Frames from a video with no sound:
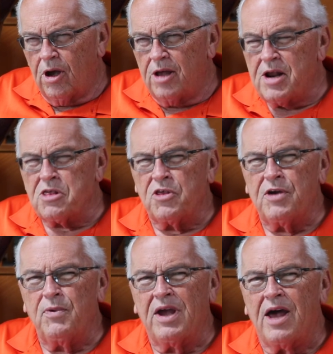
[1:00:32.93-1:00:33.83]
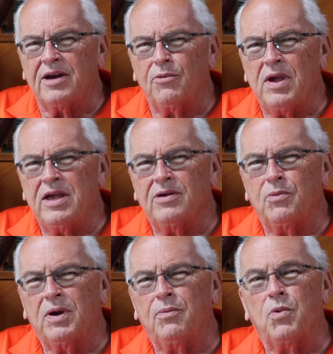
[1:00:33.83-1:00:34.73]
Another thing we
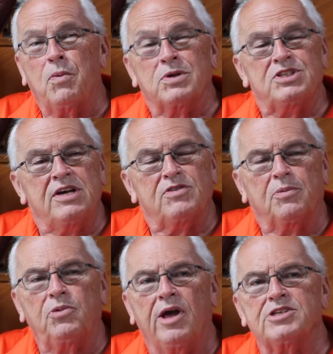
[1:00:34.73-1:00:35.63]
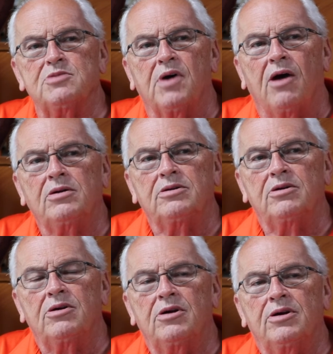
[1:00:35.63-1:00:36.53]
received complaints about.
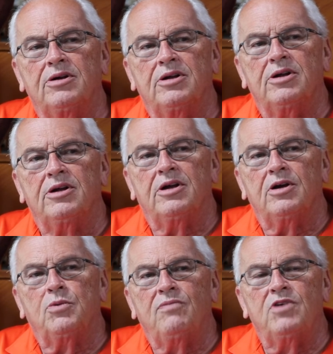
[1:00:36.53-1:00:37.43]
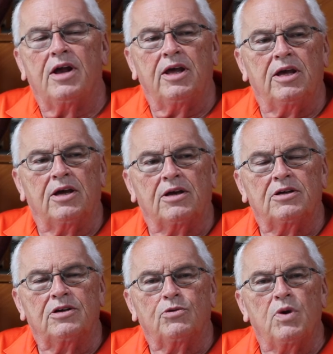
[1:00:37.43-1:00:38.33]
We've done a
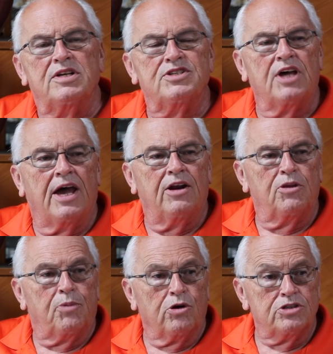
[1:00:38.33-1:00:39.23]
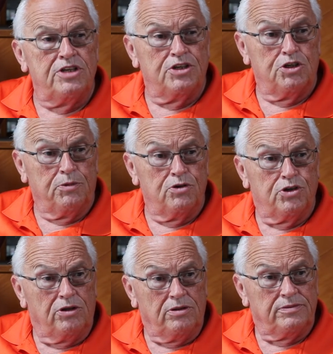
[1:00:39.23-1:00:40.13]
redesign of the purse
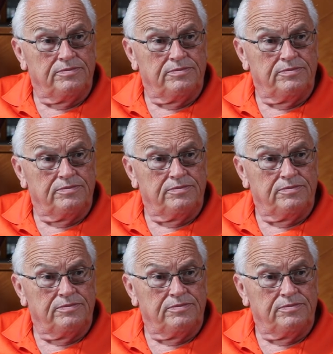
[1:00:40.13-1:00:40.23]
distribution.